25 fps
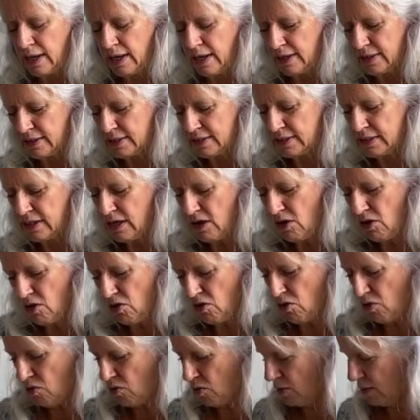
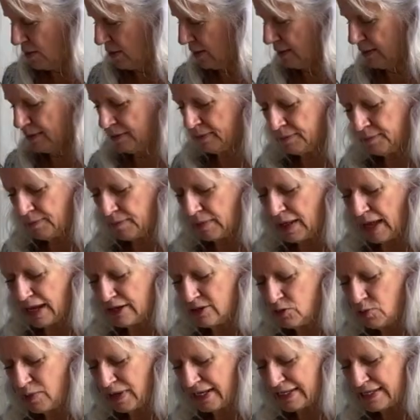So I
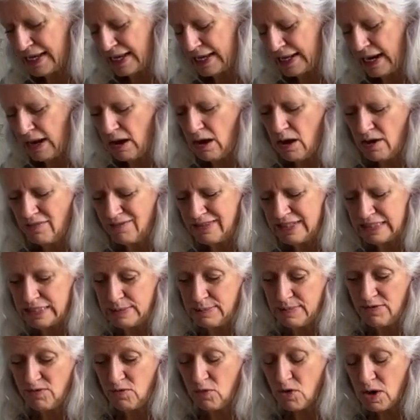do want to take it out obviously
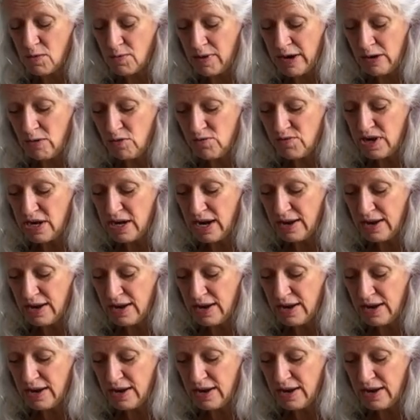before I run over it.